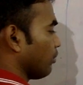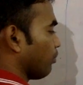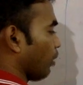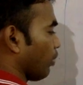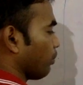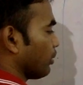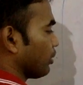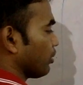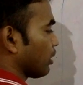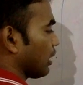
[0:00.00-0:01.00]
Pop.
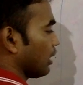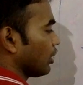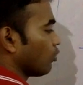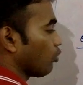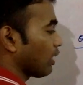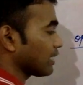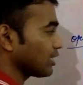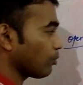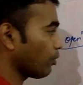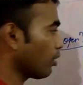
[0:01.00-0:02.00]
Okay, what is
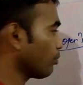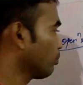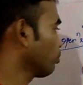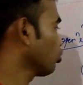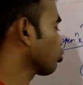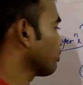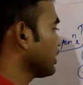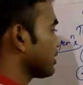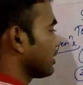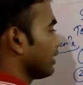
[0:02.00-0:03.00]
a pop? Push
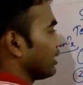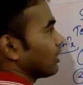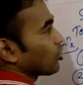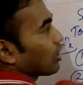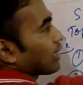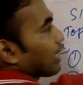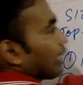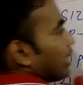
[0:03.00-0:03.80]
means inserting an